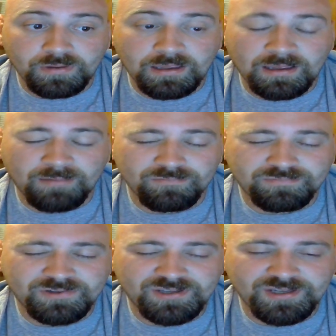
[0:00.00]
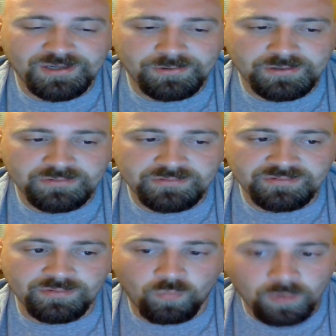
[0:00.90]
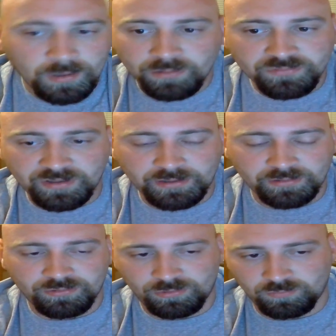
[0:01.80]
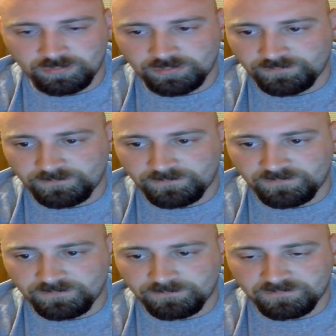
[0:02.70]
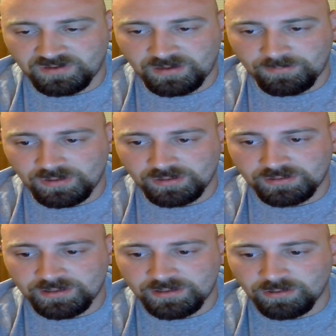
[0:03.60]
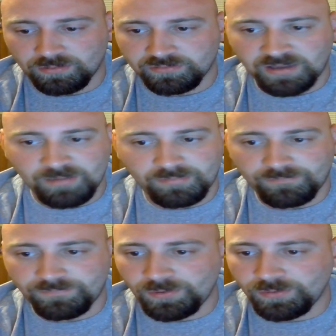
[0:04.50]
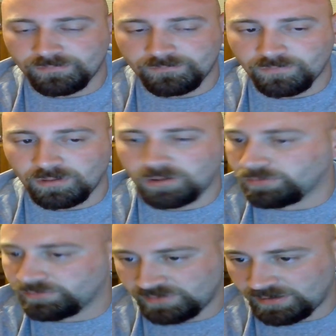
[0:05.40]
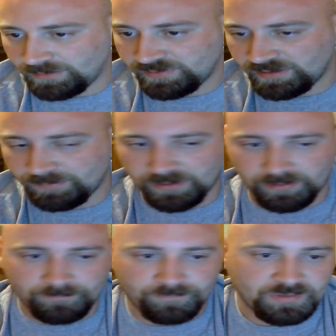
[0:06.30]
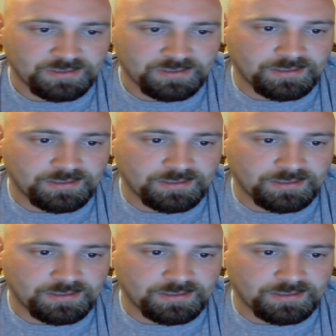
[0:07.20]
I'm curious to see what else they can do with Sami and KO because they've been feuding for the longest damn time now.